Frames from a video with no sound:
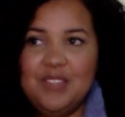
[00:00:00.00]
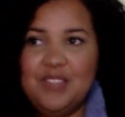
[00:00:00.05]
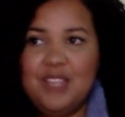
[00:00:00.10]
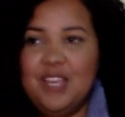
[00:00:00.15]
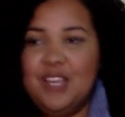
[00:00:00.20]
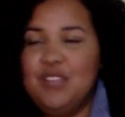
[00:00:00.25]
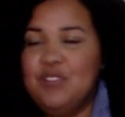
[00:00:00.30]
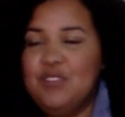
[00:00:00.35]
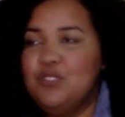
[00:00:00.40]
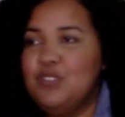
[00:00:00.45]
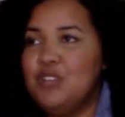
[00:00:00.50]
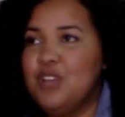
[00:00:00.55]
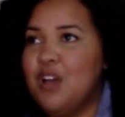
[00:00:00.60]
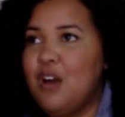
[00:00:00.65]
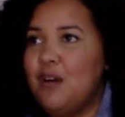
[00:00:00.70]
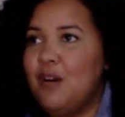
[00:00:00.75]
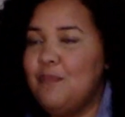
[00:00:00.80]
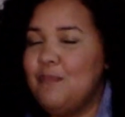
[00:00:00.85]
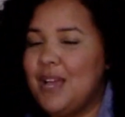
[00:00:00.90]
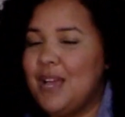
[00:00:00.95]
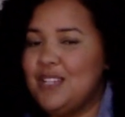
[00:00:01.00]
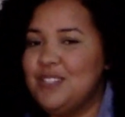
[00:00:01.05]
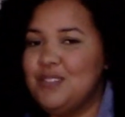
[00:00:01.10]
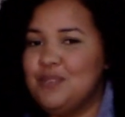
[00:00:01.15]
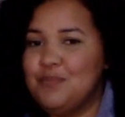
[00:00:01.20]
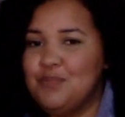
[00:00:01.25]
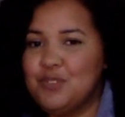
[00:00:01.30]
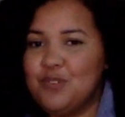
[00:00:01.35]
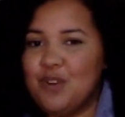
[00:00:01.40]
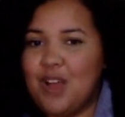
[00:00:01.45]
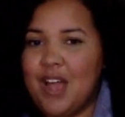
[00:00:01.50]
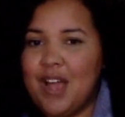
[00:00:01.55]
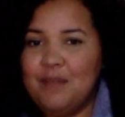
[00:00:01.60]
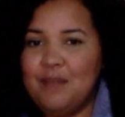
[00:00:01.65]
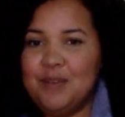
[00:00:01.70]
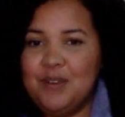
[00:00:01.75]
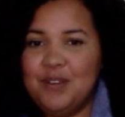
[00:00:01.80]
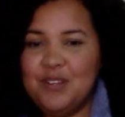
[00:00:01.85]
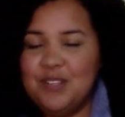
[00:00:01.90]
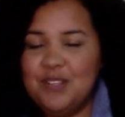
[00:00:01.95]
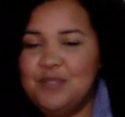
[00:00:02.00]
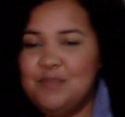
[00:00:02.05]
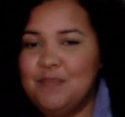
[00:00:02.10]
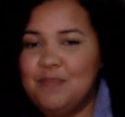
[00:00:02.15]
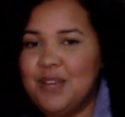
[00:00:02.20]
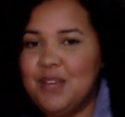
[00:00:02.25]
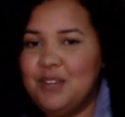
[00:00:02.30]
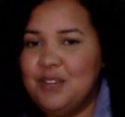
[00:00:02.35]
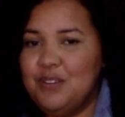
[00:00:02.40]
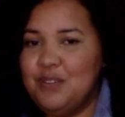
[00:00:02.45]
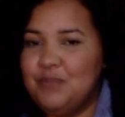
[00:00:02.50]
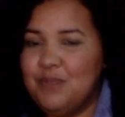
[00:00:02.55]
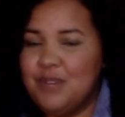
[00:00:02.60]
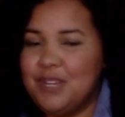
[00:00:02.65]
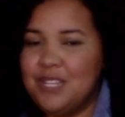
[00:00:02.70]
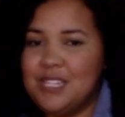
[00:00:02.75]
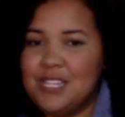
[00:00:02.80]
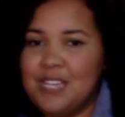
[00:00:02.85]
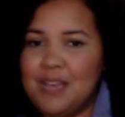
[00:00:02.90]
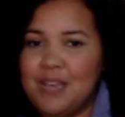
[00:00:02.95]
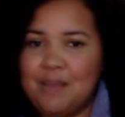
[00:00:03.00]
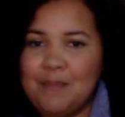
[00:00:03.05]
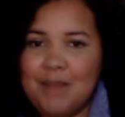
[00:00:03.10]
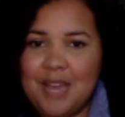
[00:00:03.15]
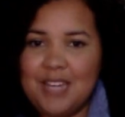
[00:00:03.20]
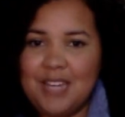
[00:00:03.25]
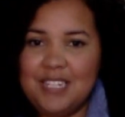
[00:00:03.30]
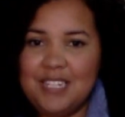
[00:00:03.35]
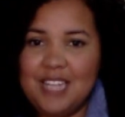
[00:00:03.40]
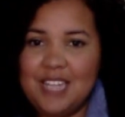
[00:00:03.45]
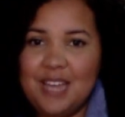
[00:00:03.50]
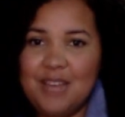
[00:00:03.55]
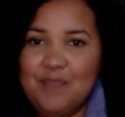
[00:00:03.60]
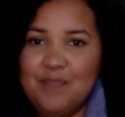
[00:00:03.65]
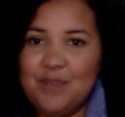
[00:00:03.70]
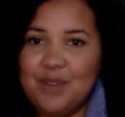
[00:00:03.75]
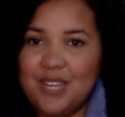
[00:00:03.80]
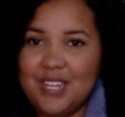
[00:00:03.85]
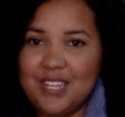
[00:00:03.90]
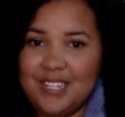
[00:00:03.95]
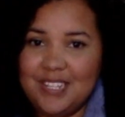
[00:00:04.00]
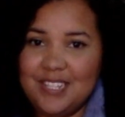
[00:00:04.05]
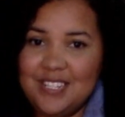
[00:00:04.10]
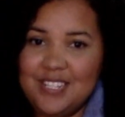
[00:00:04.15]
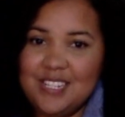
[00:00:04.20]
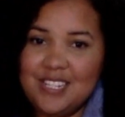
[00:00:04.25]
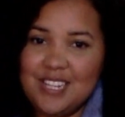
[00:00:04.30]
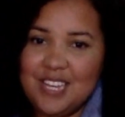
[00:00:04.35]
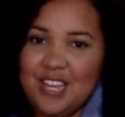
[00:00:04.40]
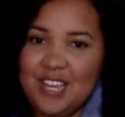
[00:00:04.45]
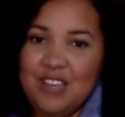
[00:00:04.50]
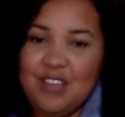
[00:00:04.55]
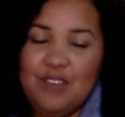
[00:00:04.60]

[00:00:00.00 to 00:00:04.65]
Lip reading: Thank you to all my subscribers, my new ones and my day ones.